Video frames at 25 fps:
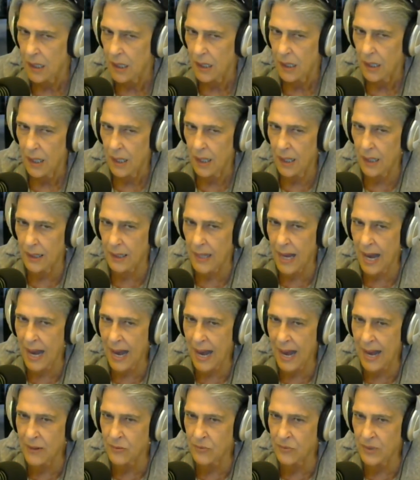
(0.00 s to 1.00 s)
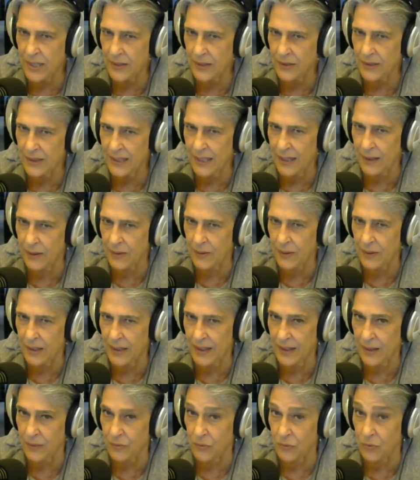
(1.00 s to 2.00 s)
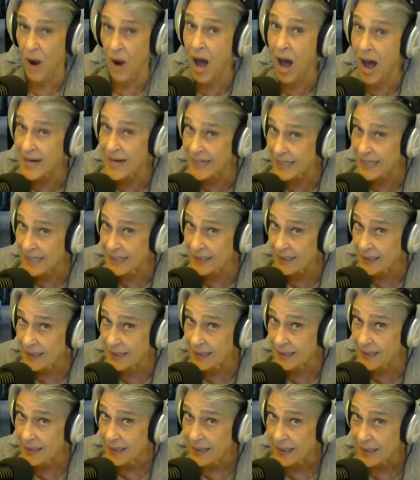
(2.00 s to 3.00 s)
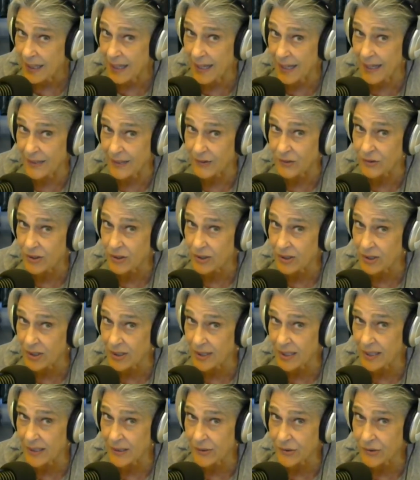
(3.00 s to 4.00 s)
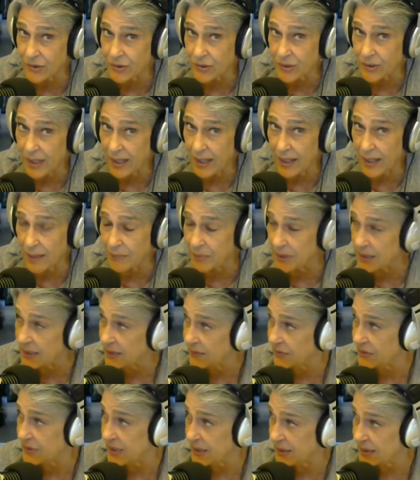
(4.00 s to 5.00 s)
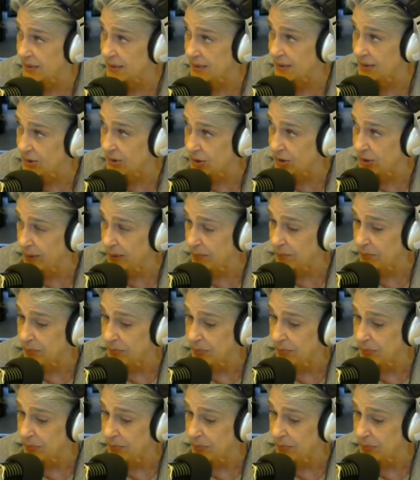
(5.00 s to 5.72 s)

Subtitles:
A guy with Iranian and Turkish, I believe, citizenship.